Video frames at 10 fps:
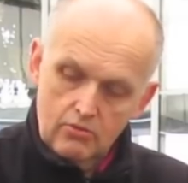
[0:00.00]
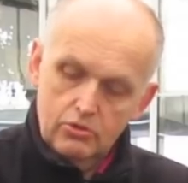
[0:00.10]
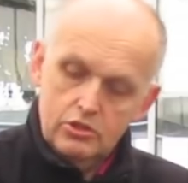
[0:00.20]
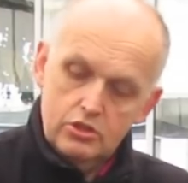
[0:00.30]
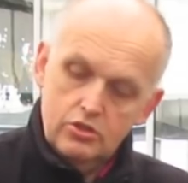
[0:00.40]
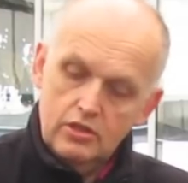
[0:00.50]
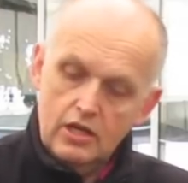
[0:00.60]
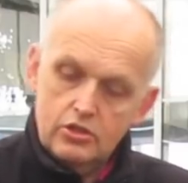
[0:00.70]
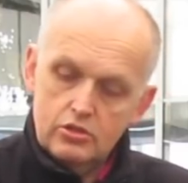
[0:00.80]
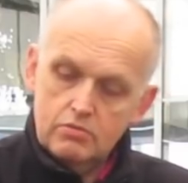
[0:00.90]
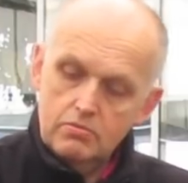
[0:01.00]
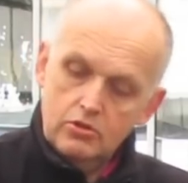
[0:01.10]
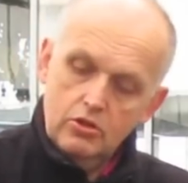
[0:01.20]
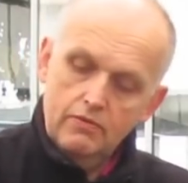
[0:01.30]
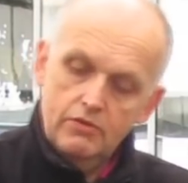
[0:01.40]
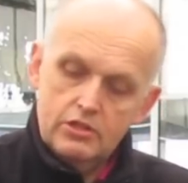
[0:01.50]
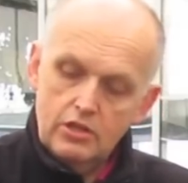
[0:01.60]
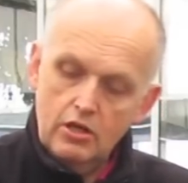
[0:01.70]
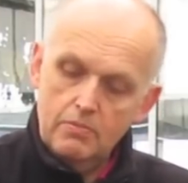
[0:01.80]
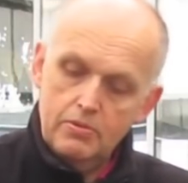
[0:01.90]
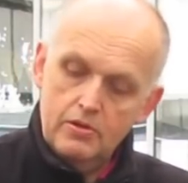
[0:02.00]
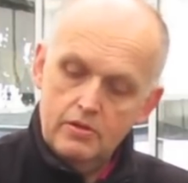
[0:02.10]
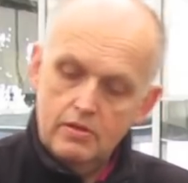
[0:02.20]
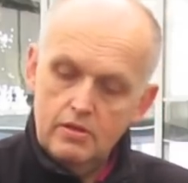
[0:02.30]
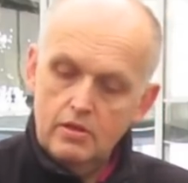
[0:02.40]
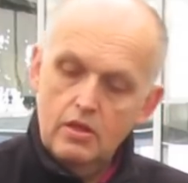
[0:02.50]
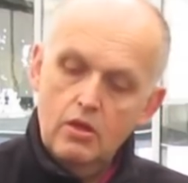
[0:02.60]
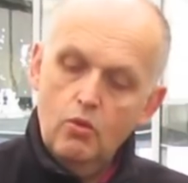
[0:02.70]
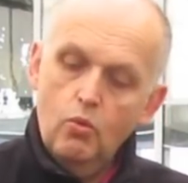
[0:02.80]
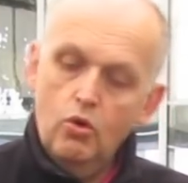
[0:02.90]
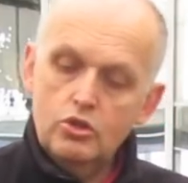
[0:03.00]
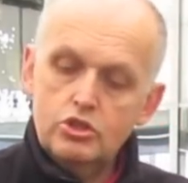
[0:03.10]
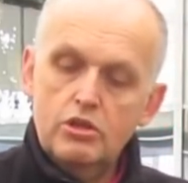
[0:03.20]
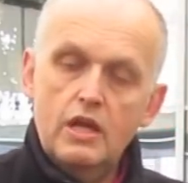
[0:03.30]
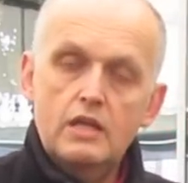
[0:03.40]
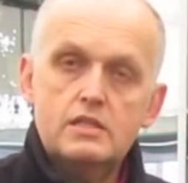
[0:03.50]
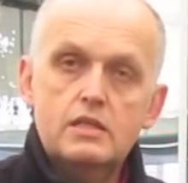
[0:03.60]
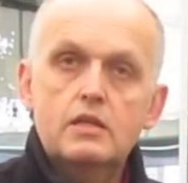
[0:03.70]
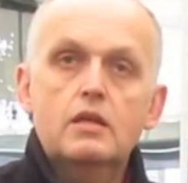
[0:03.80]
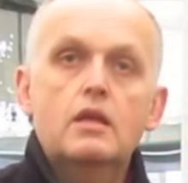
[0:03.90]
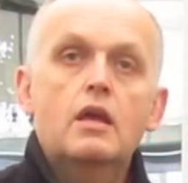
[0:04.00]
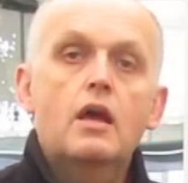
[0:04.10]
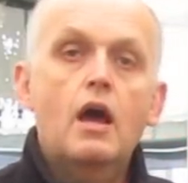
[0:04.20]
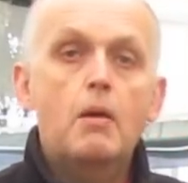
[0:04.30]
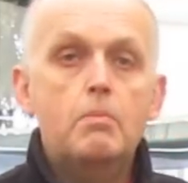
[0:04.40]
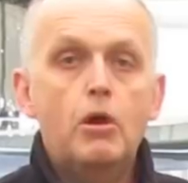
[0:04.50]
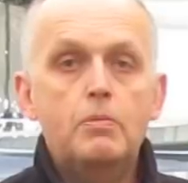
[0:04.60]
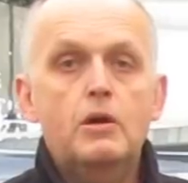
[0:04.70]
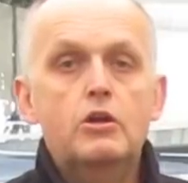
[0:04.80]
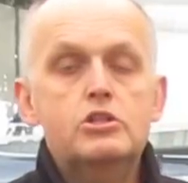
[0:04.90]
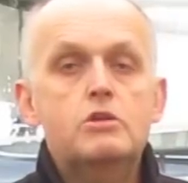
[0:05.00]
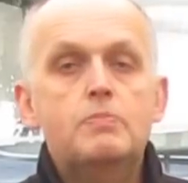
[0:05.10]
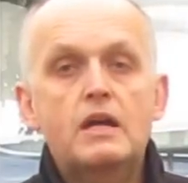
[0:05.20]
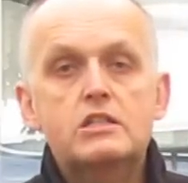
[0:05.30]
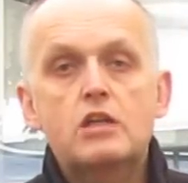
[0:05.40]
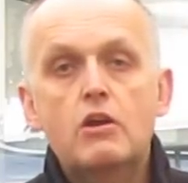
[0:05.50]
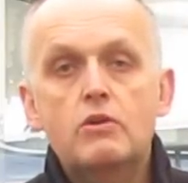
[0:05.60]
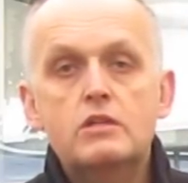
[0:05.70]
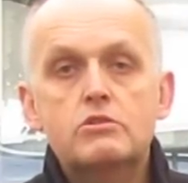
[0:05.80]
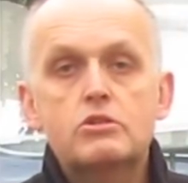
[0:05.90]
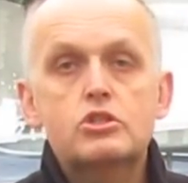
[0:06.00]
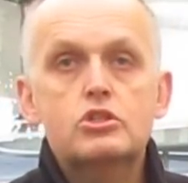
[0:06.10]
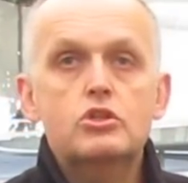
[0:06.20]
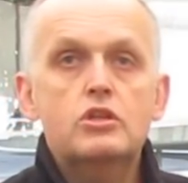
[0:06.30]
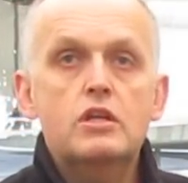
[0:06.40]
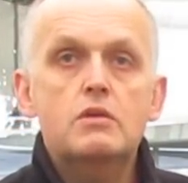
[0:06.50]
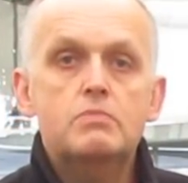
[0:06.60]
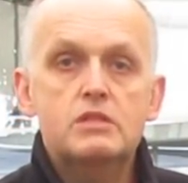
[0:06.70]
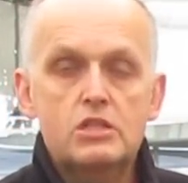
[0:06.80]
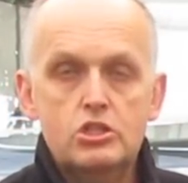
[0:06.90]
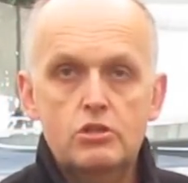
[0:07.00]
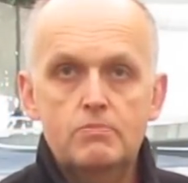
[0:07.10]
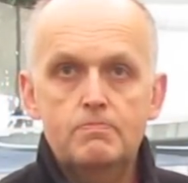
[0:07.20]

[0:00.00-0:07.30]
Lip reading: Once you've done that, just cover it up, water it, and pop it onto your patio into a sunny position.